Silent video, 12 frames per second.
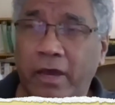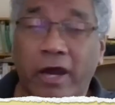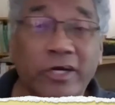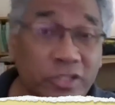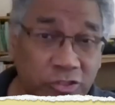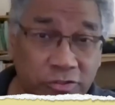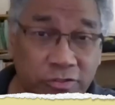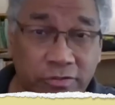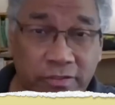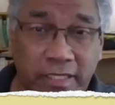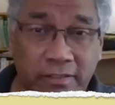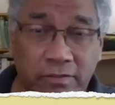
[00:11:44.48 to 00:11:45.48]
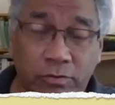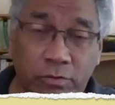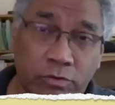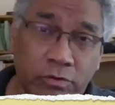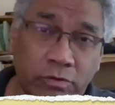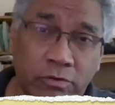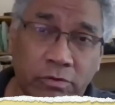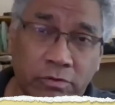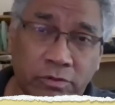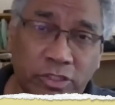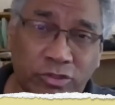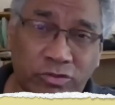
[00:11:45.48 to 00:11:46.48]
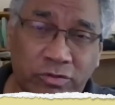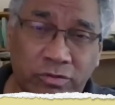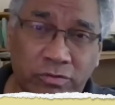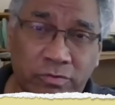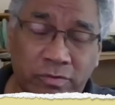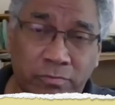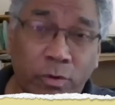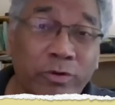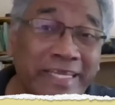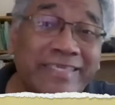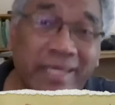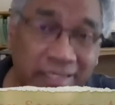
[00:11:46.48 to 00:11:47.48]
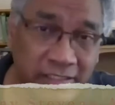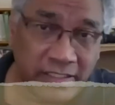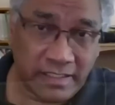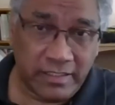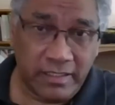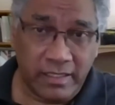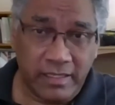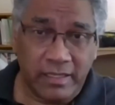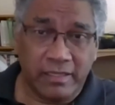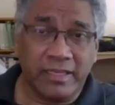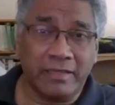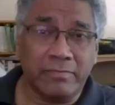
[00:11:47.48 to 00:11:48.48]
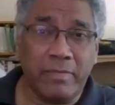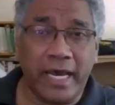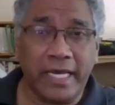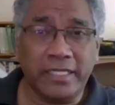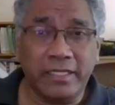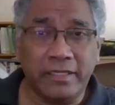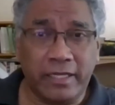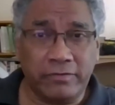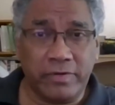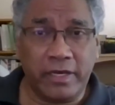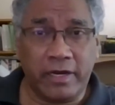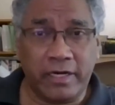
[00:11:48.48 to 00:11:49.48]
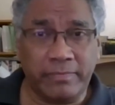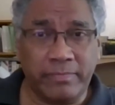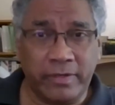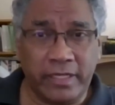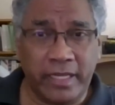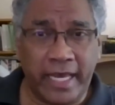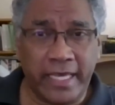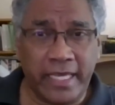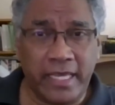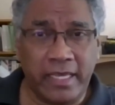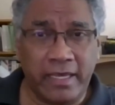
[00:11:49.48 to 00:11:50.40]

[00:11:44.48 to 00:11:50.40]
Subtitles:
harsher than or more intense than mine in that regard. But I